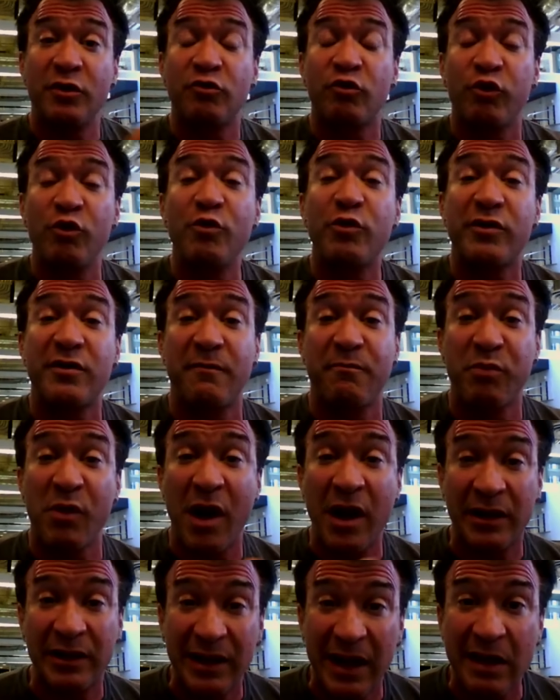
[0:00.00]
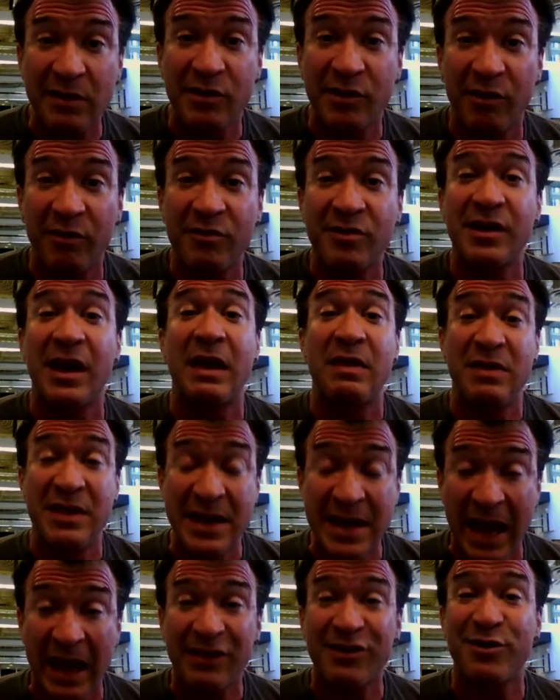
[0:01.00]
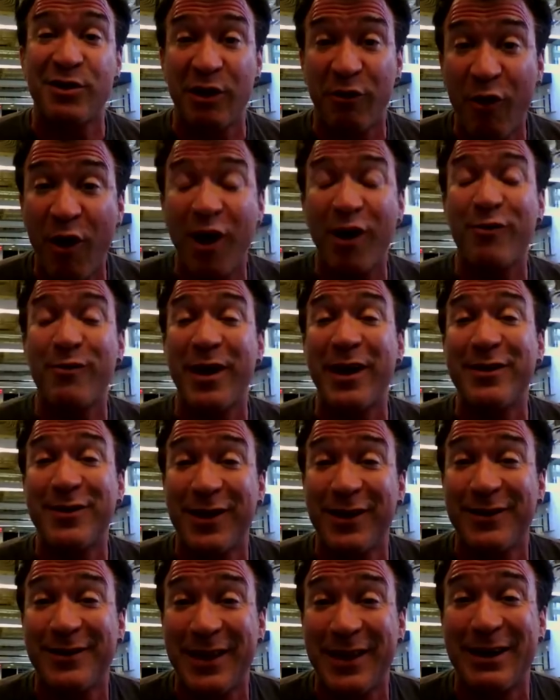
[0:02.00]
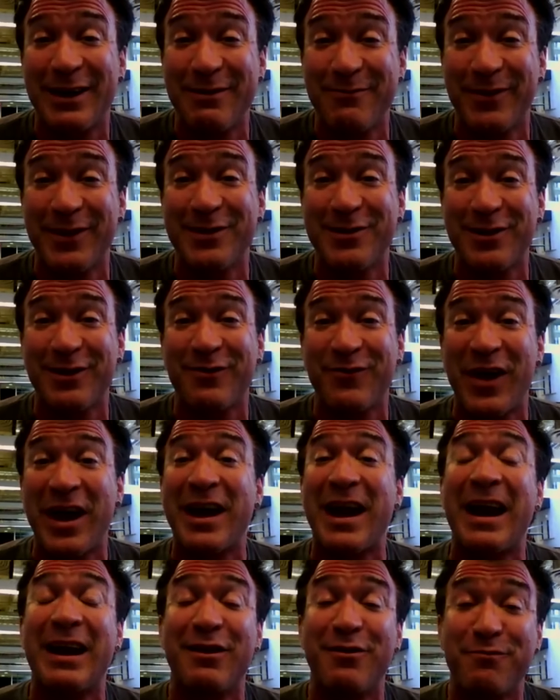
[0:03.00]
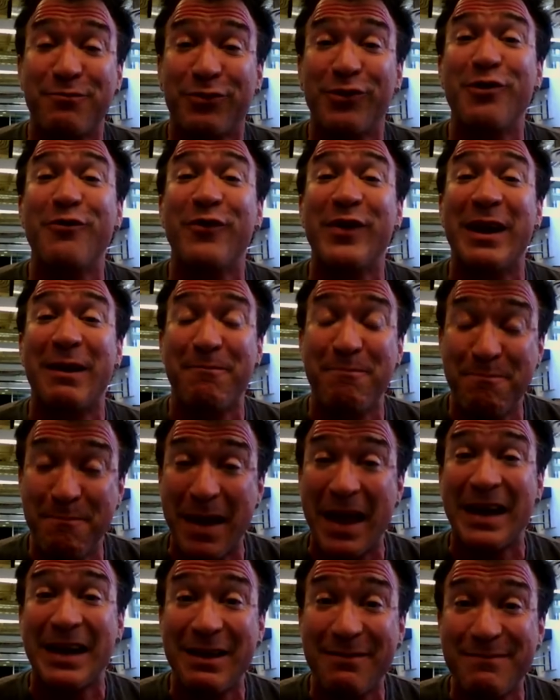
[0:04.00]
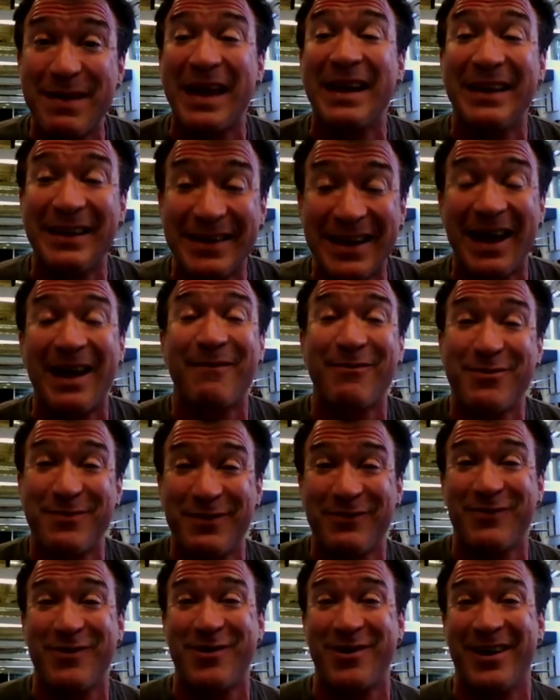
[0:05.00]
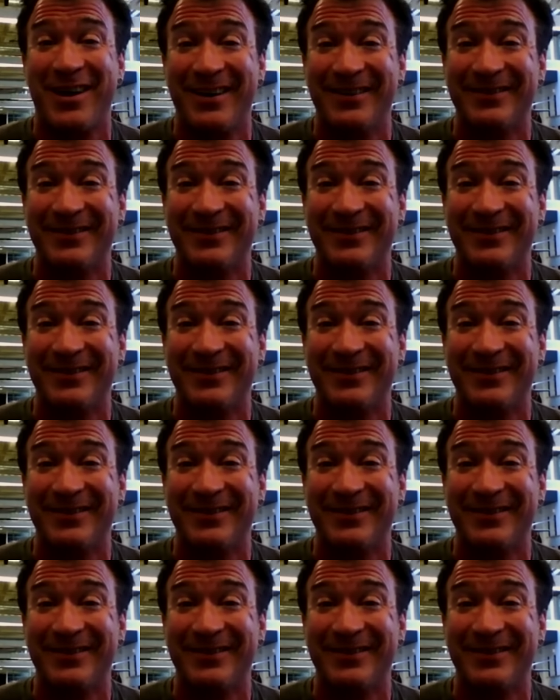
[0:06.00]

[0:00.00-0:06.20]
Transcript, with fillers: the truths of Brock Lesnar say, yes, there are ways that he wins this fight, and he's proven it many, many times before.